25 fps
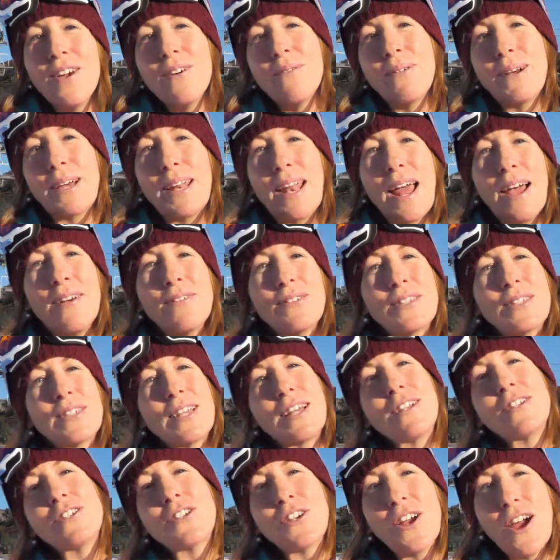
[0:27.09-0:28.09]
We're going to have
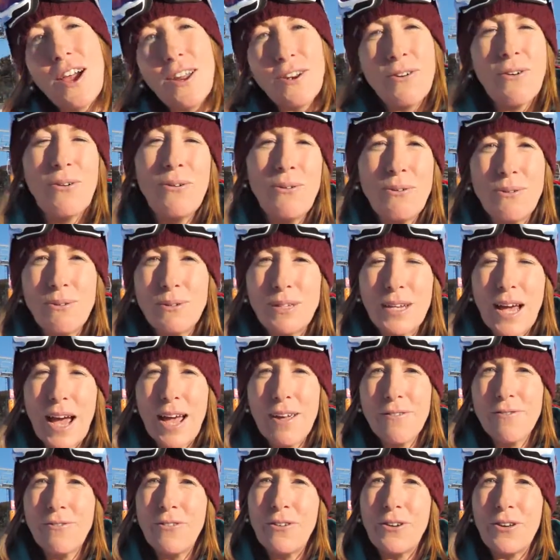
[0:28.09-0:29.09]
sunshine all
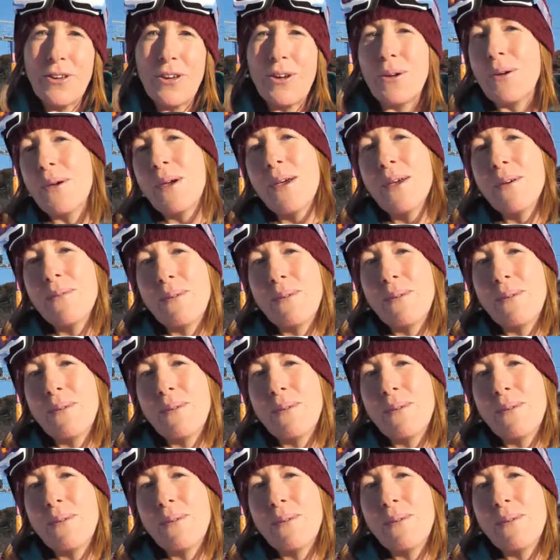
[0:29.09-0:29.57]
day for you.